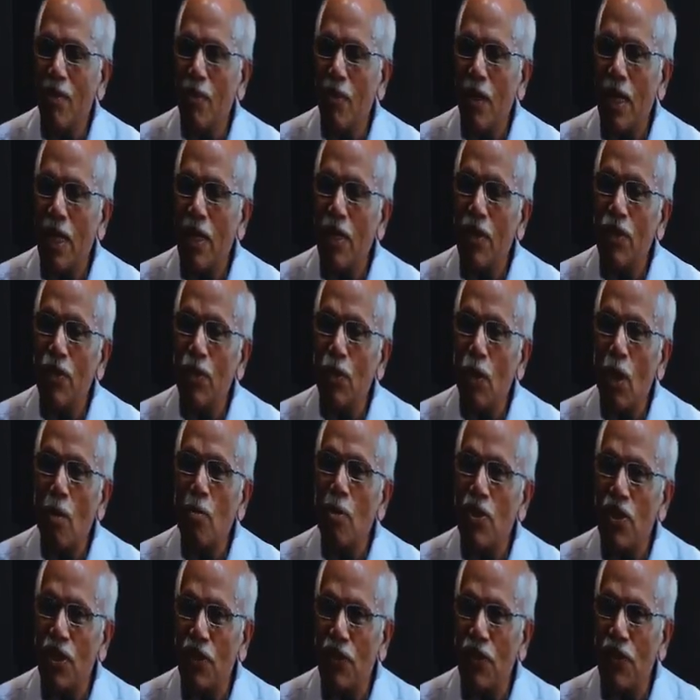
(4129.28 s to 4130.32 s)
when
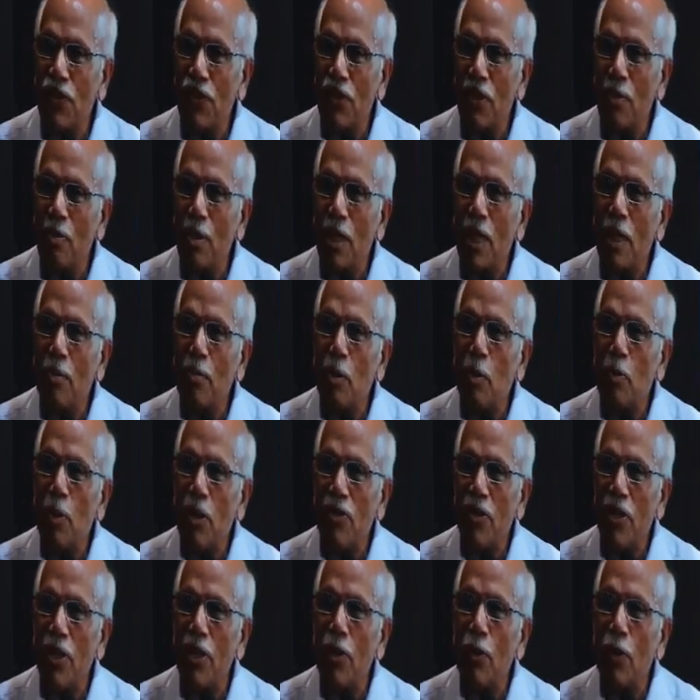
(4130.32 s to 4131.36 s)
Thomas Jefferson became the
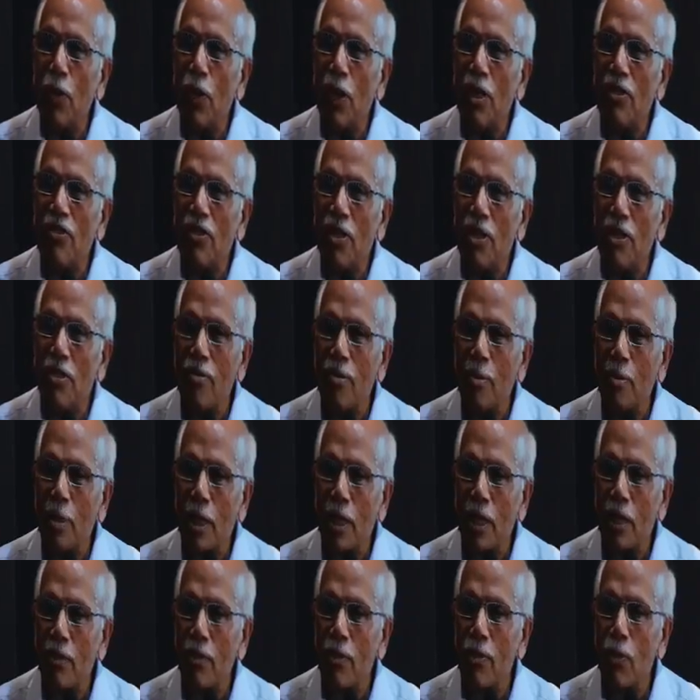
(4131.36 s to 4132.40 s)
president of the United States of
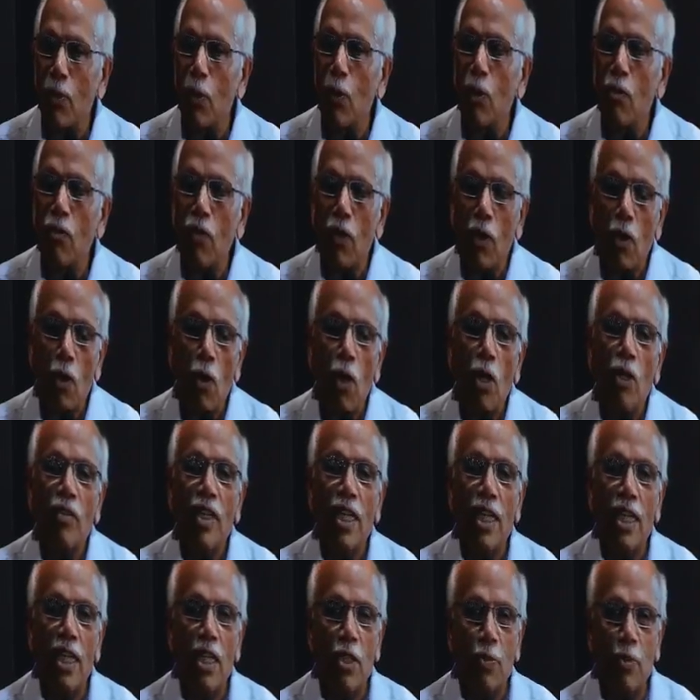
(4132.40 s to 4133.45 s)
America, he was known for
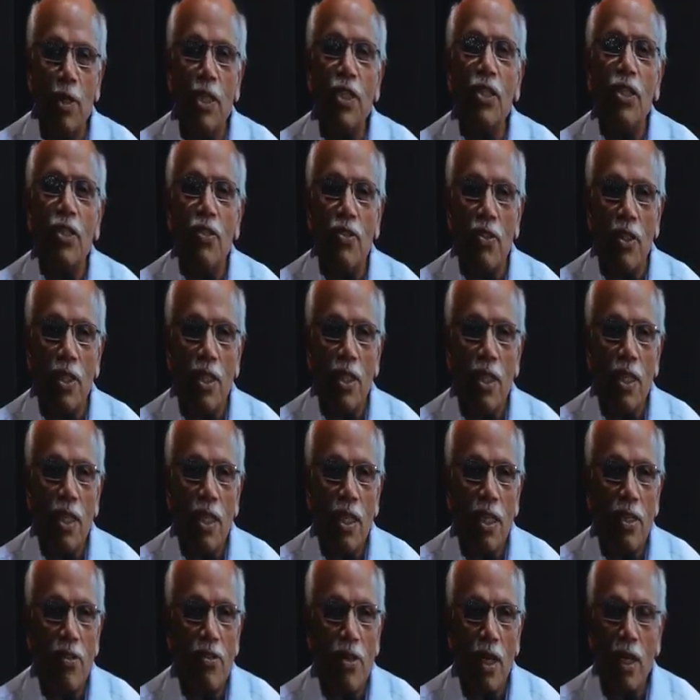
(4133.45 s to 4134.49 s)
long-winded speeches.
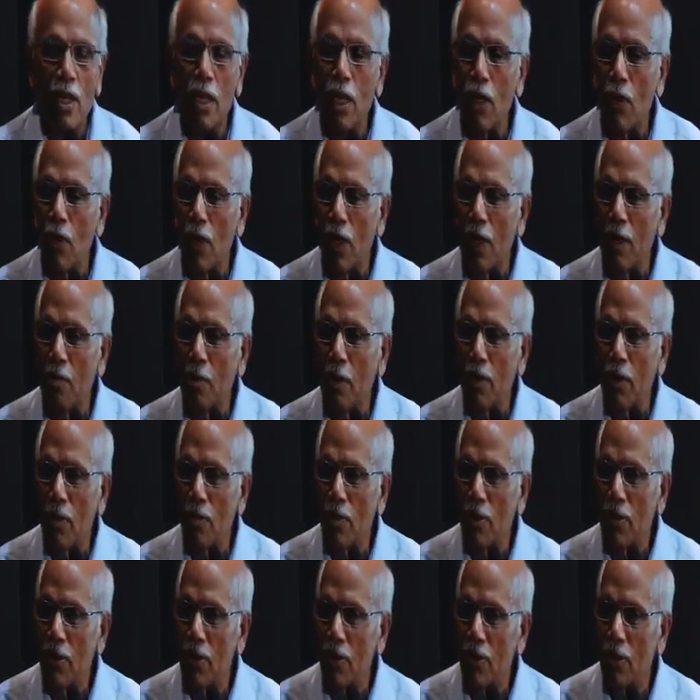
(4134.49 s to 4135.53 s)
His uncle called him, and
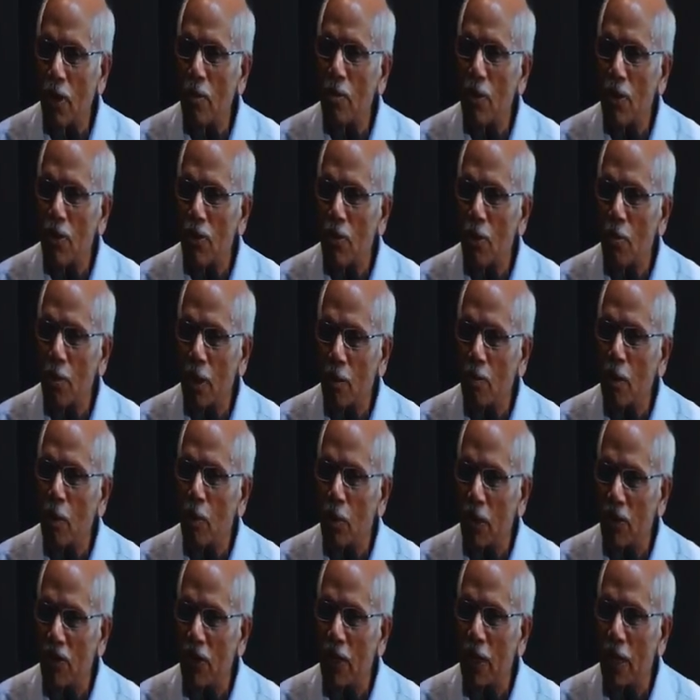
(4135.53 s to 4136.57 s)
Thomas, you have become the
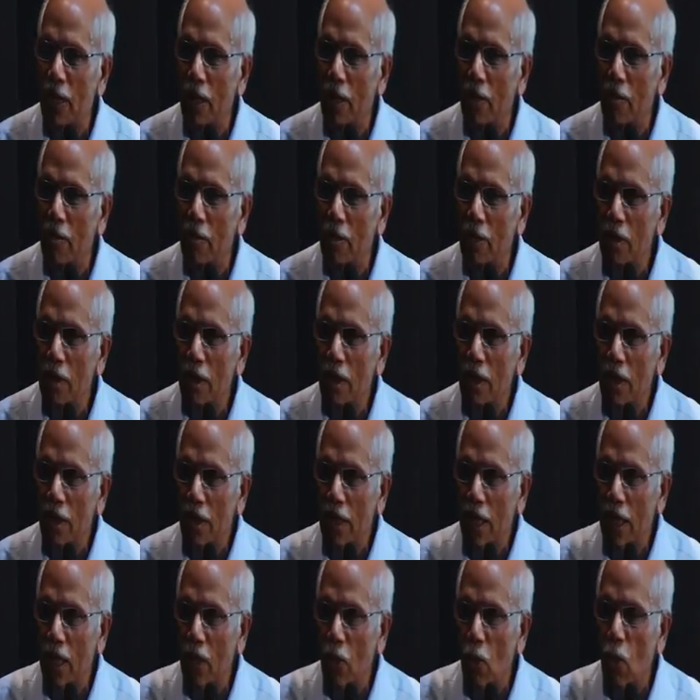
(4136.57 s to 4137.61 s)
president now.
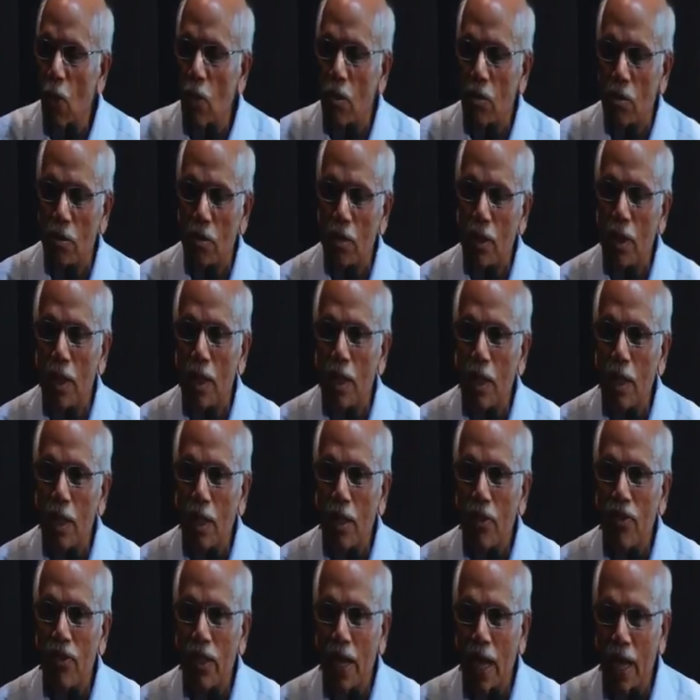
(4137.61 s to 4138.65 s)
Take note.
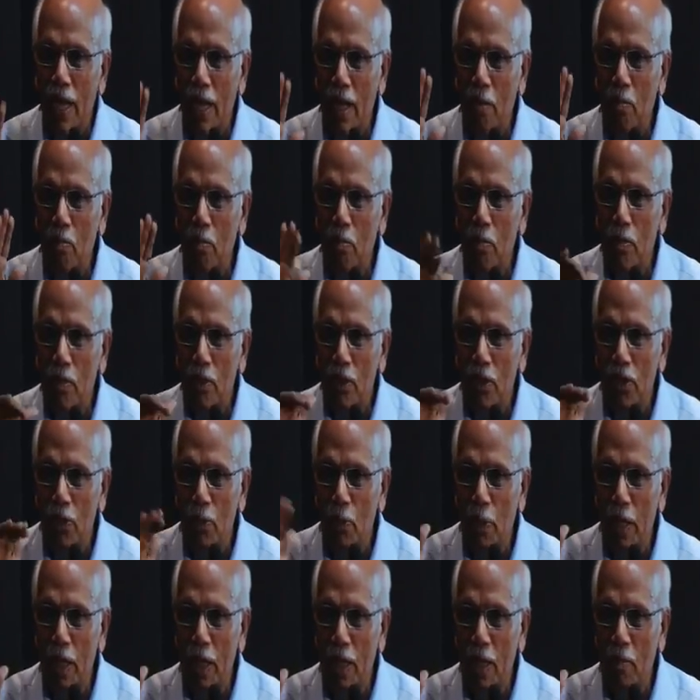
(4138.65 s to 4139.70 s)
Stand up,
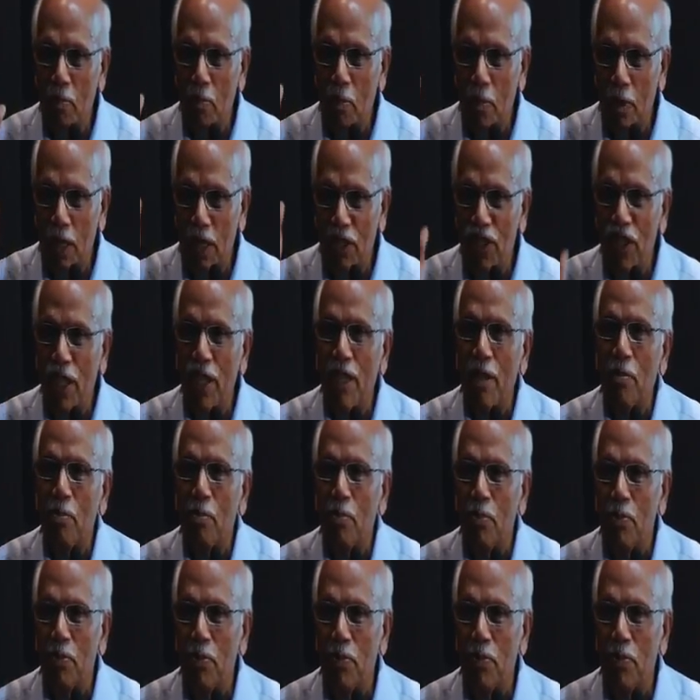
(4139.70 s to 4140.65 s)
speak up, and shut up.